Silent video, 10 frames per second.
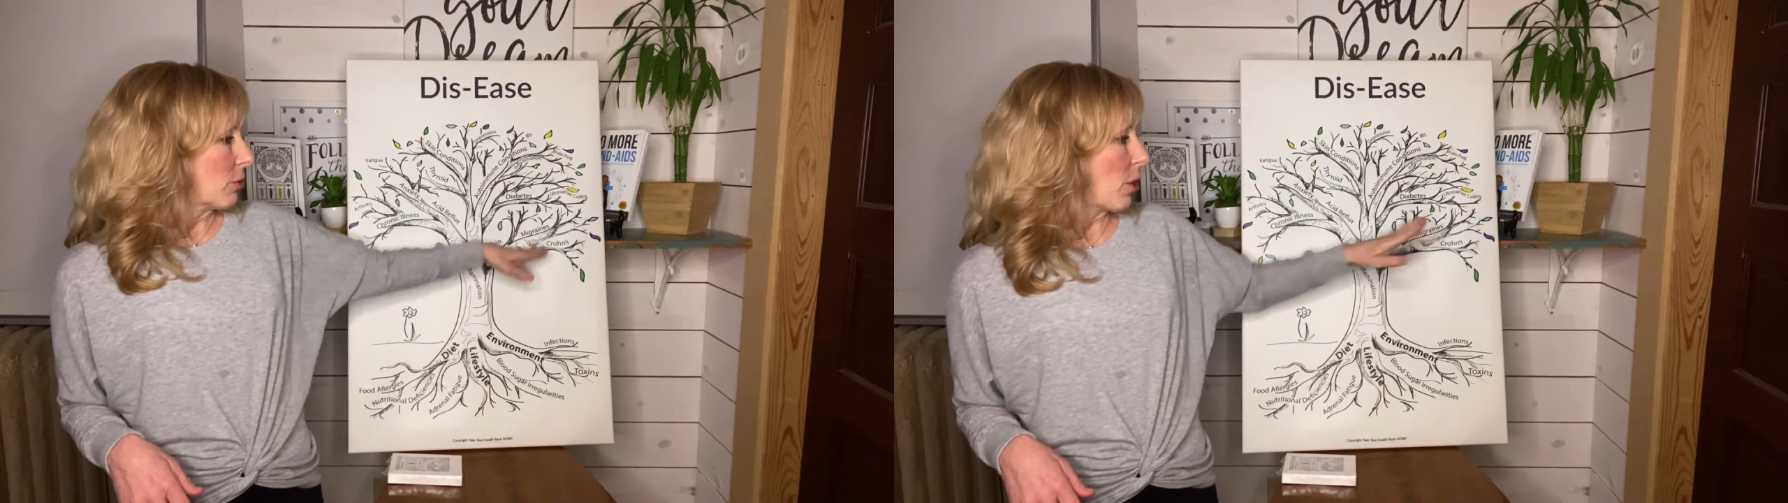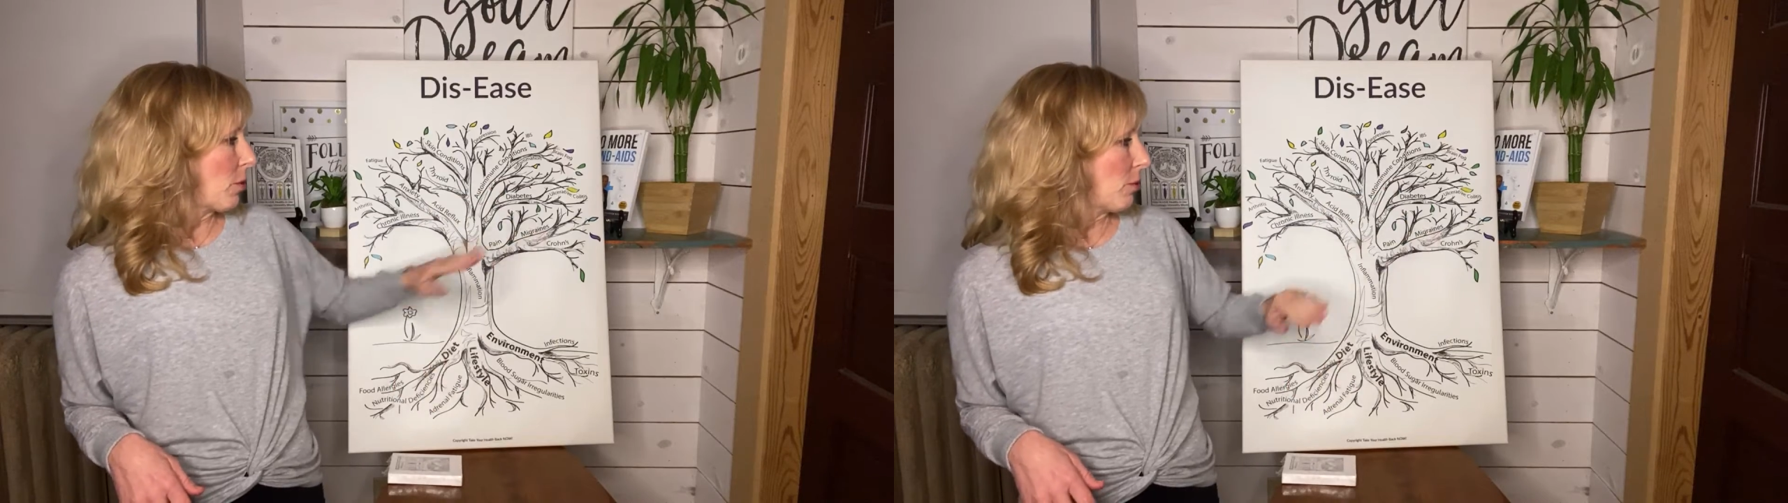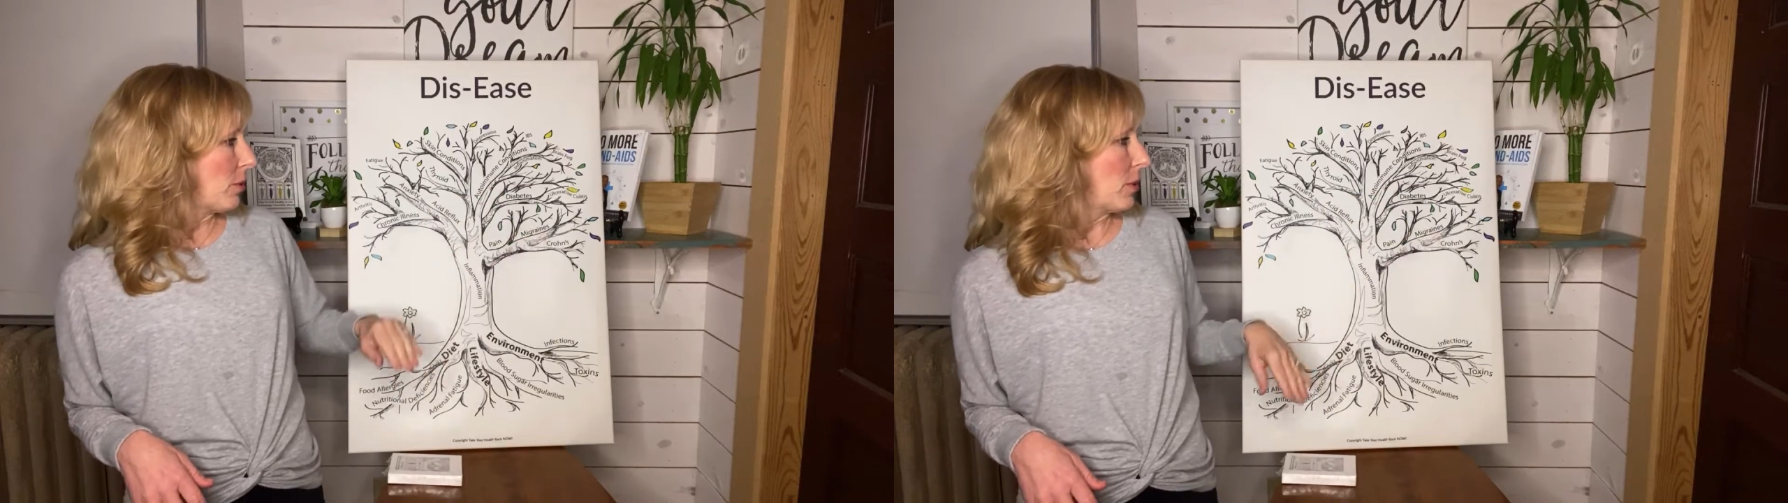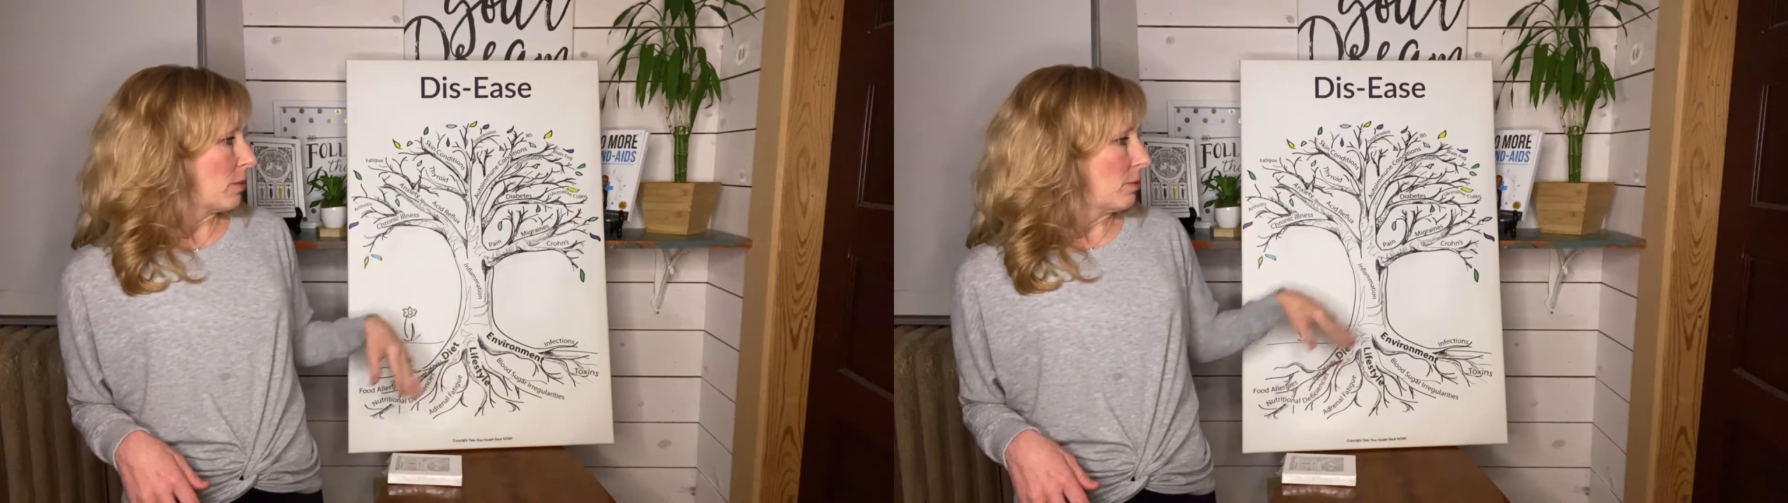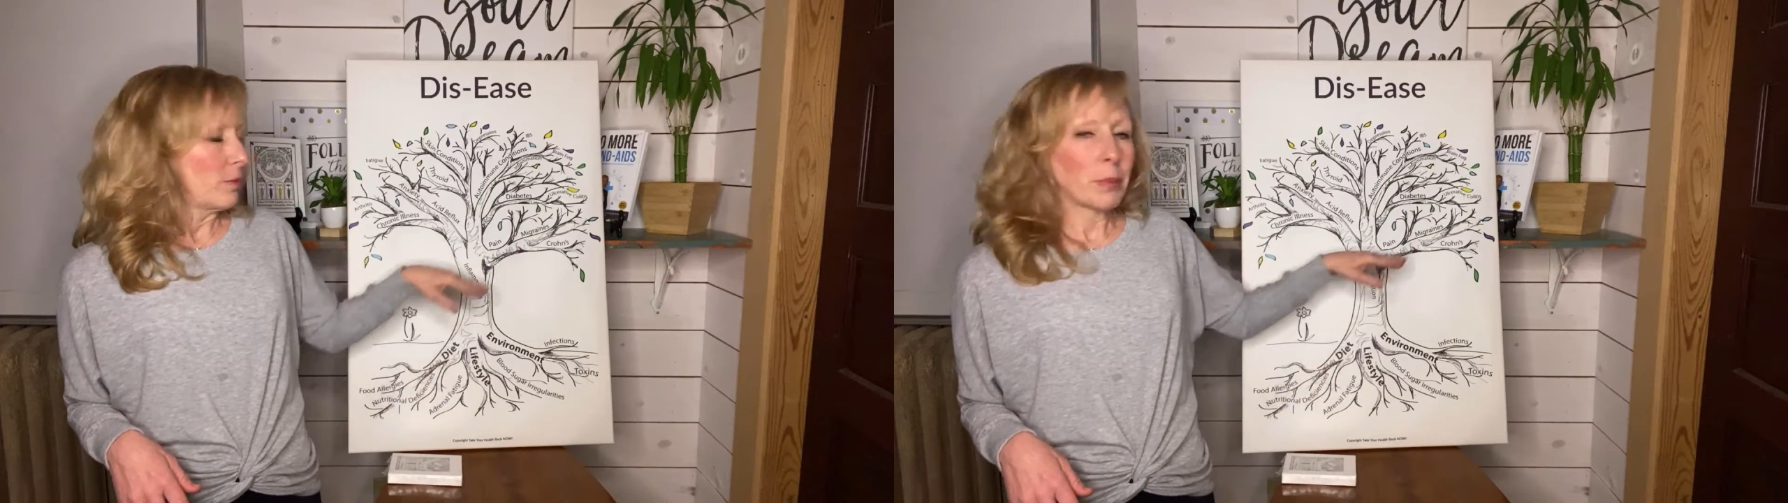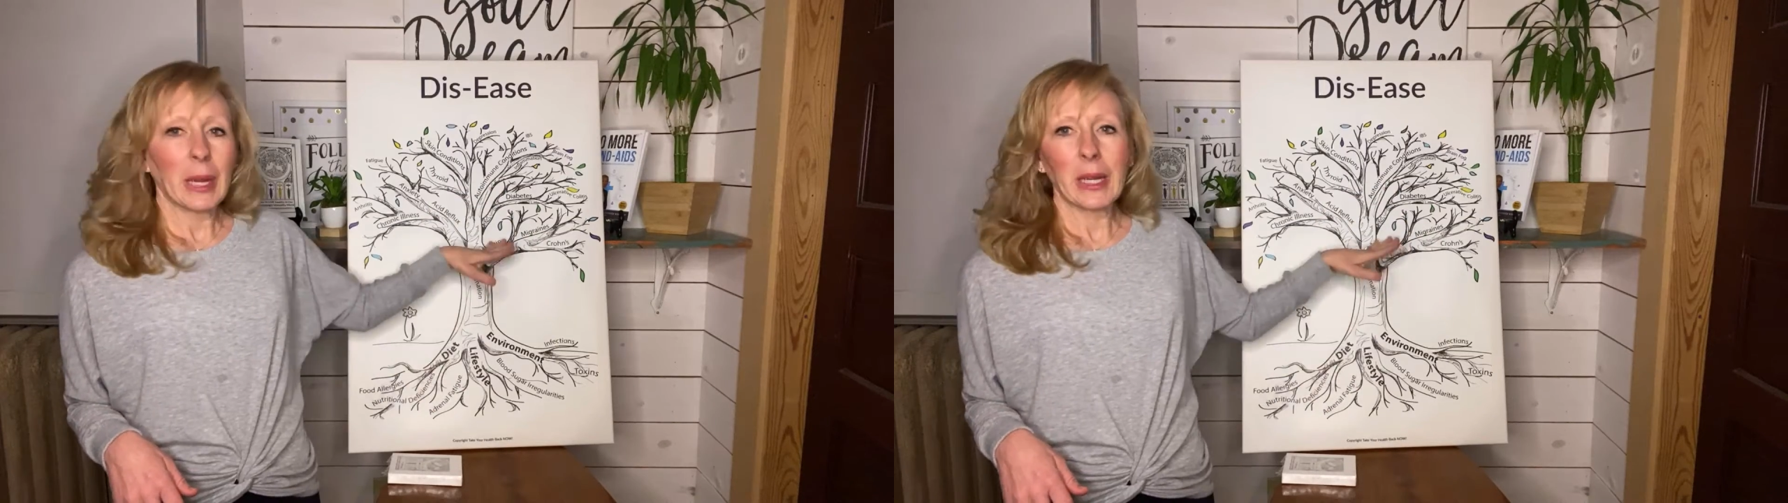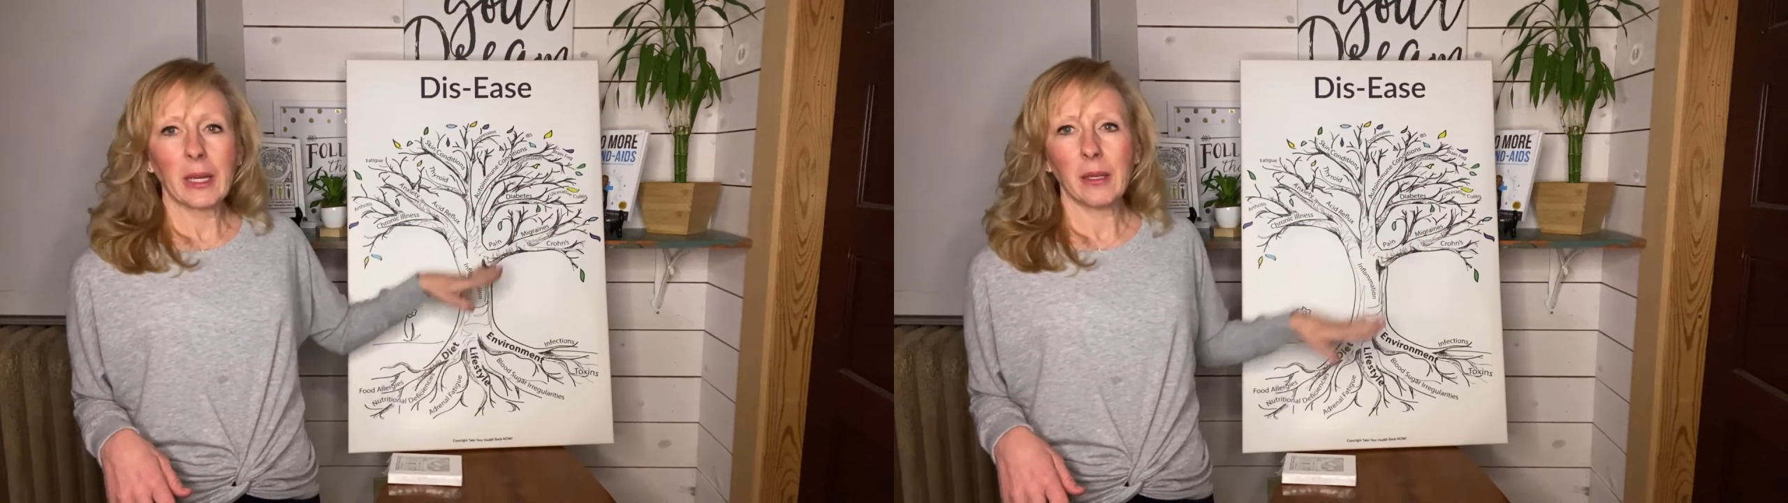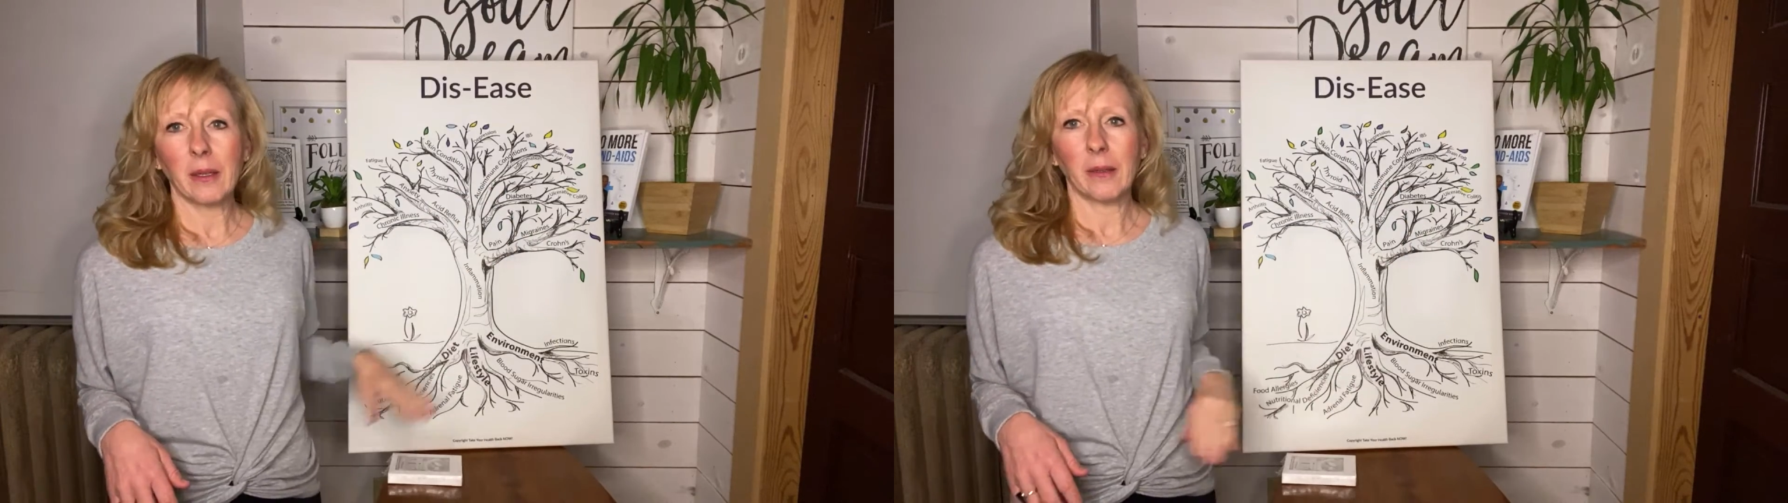Crohn's,
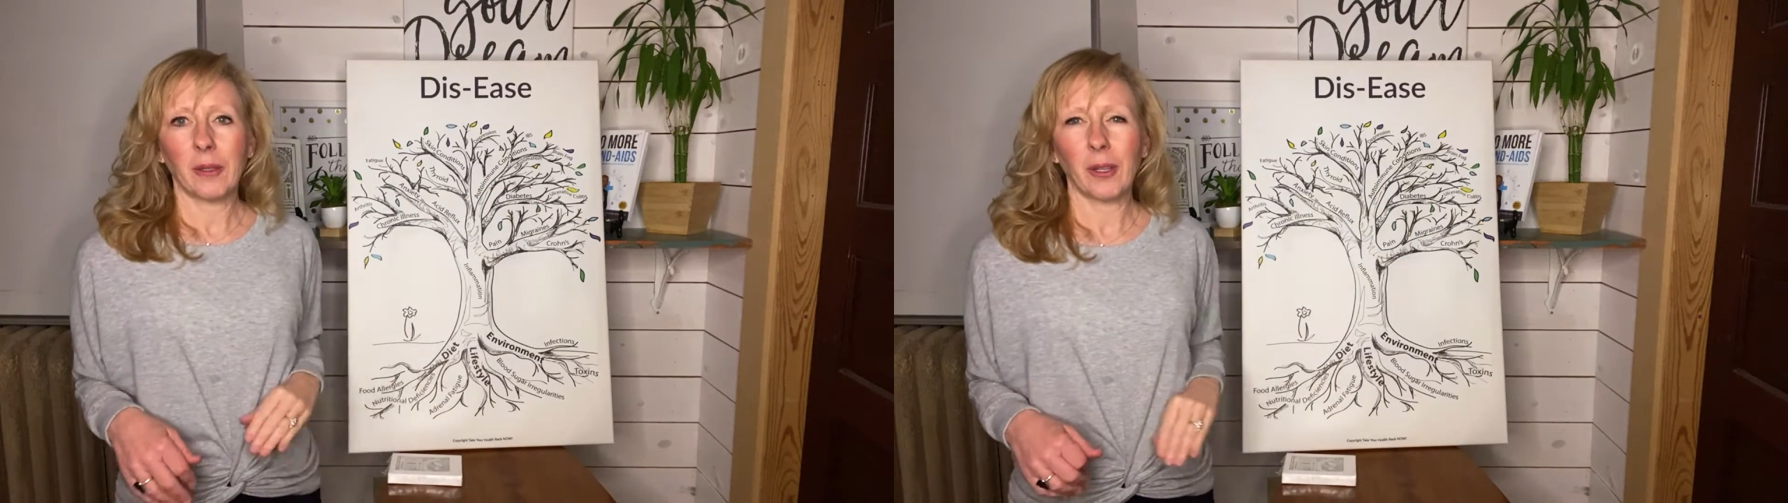pain,